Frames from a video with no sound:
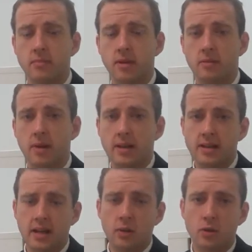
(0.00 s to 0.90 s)
Um,
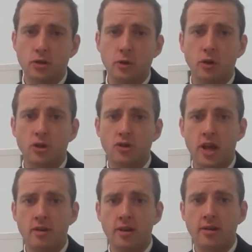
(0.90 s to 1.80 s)
ideally, they want somebody who can
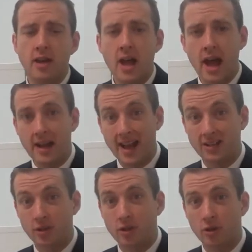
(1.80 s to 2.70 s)
generate and
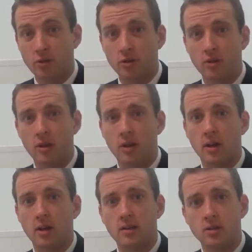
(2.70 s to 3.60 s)
execute
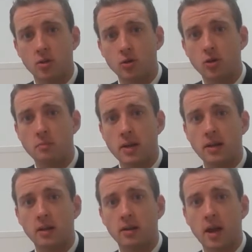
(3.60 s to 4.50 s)
uh, social
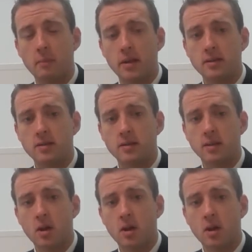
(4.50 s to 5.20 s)
media campaigns